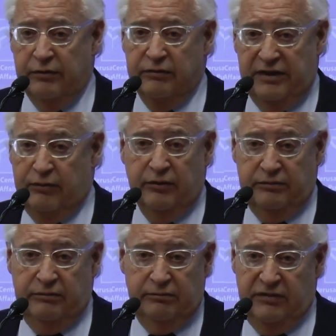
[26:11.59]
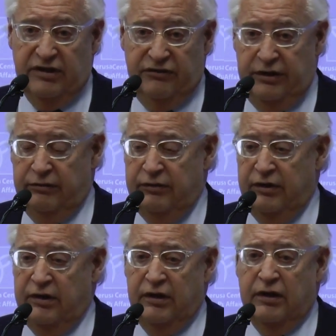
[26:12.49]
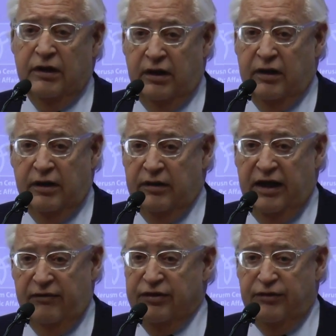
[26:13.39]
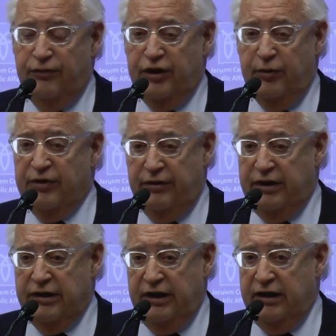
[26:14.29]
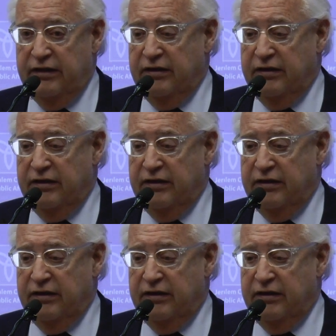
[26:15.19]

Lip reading: and that will continue after the 4 year period.